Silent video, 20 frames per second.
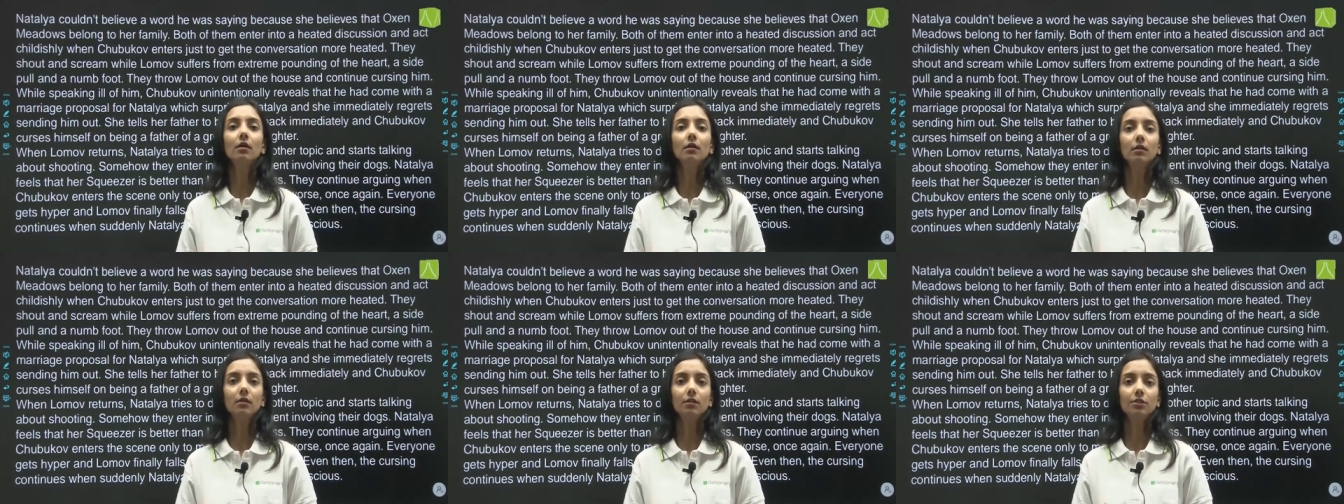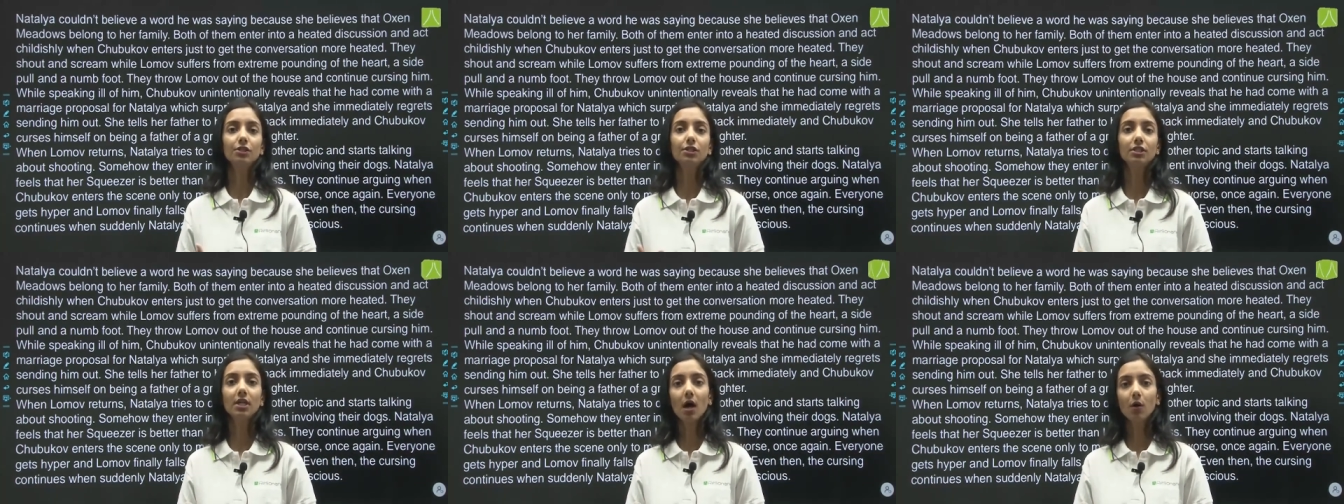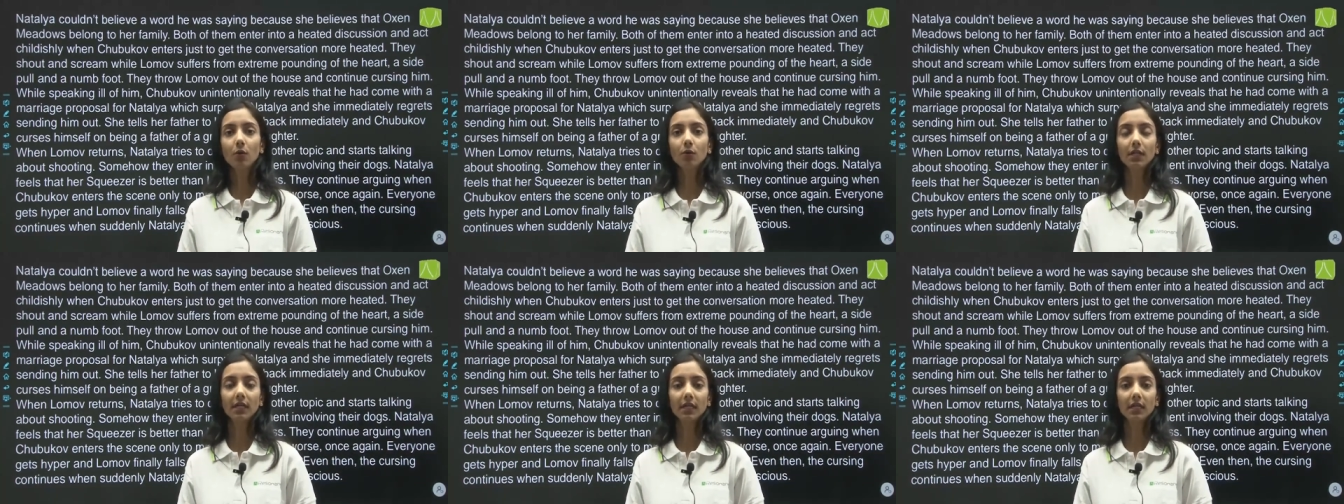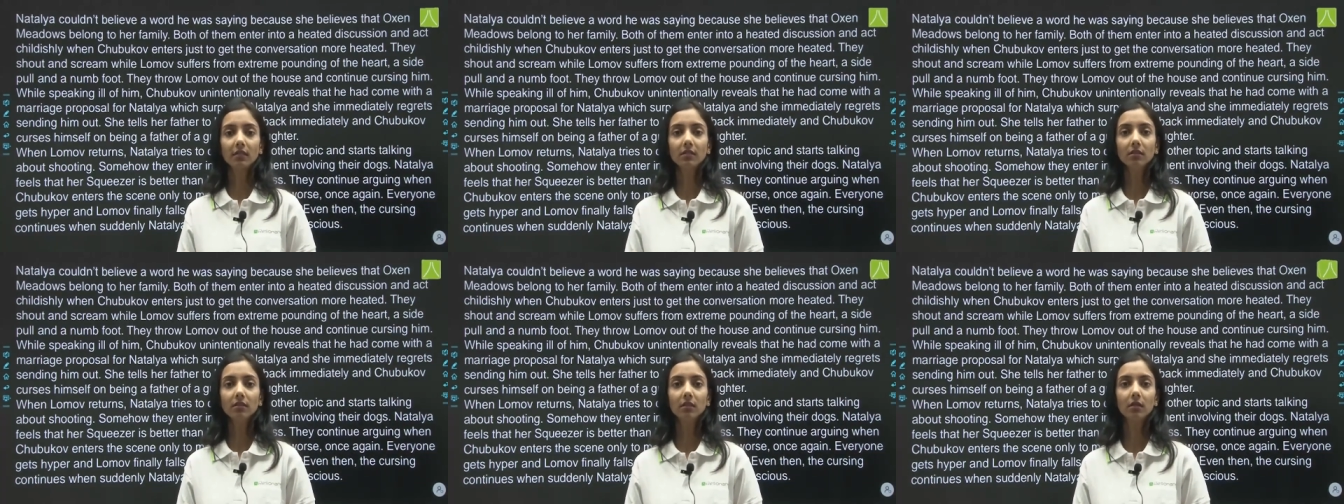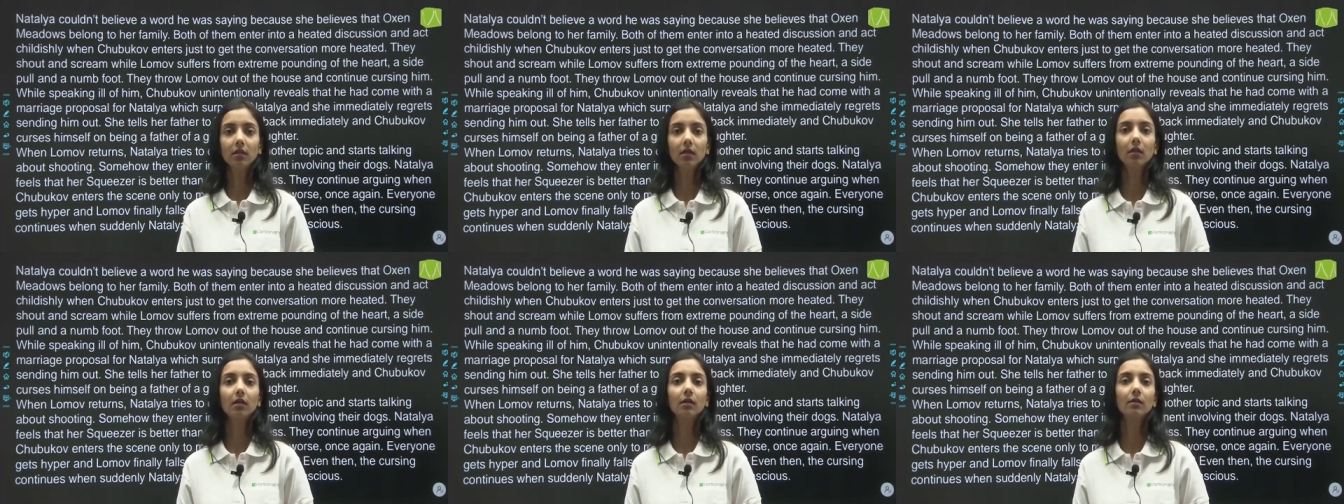uh, shouting,
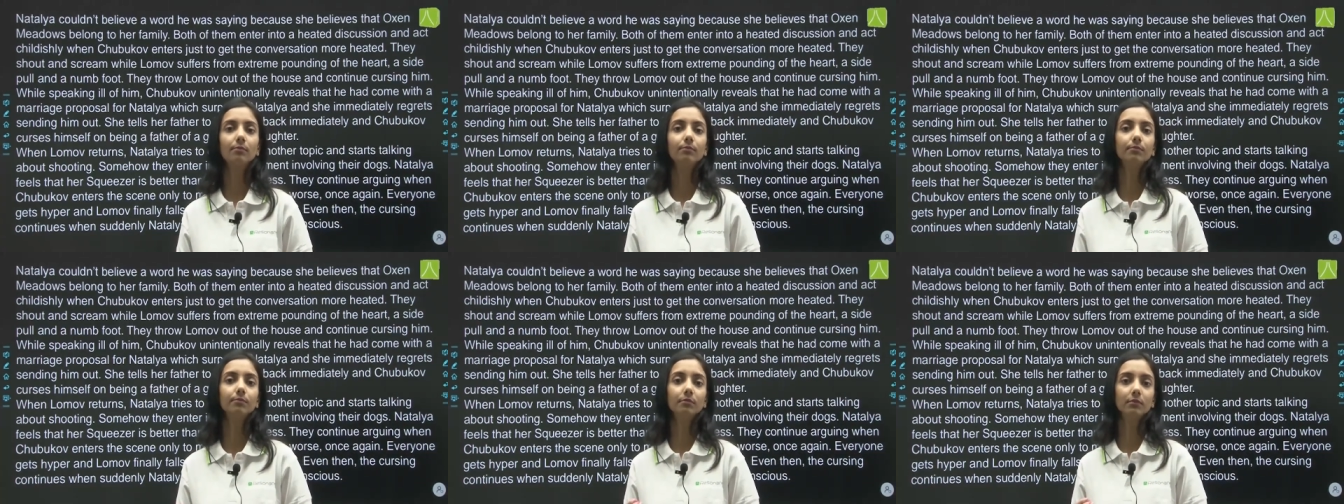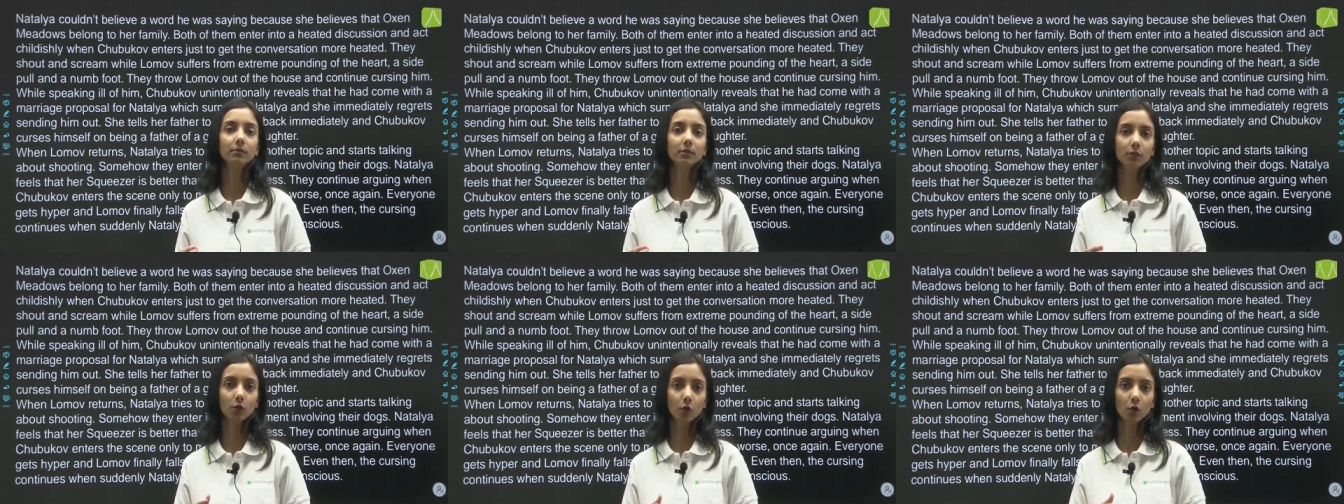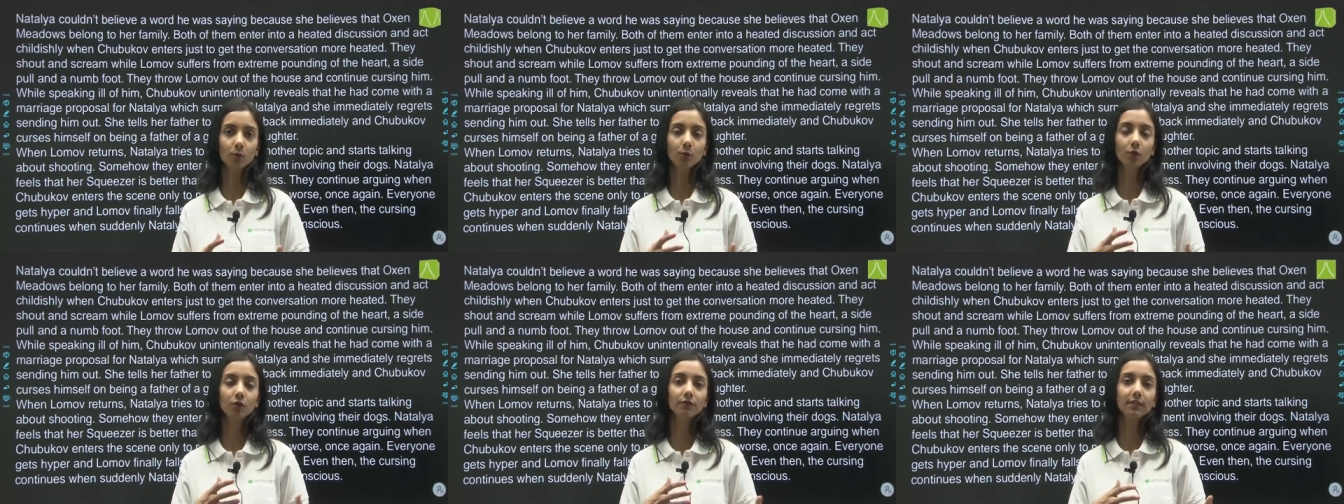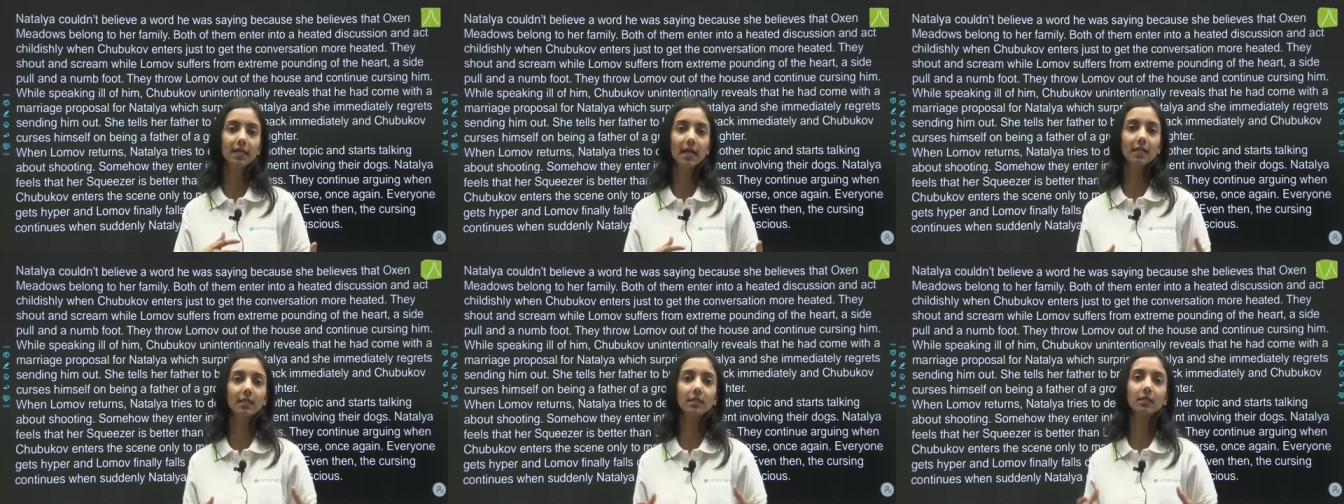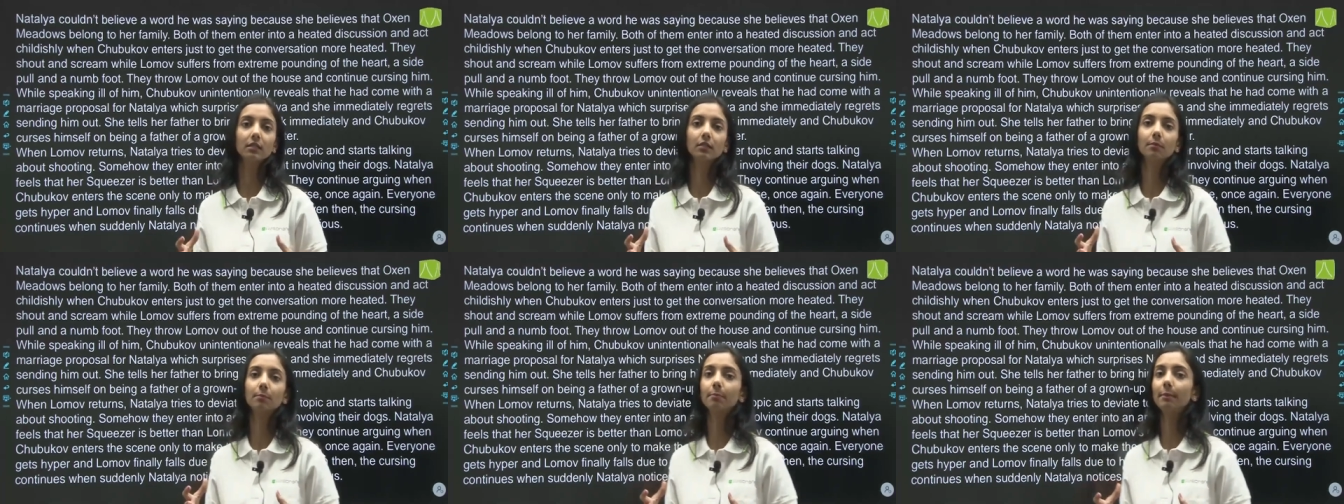Lomov gets the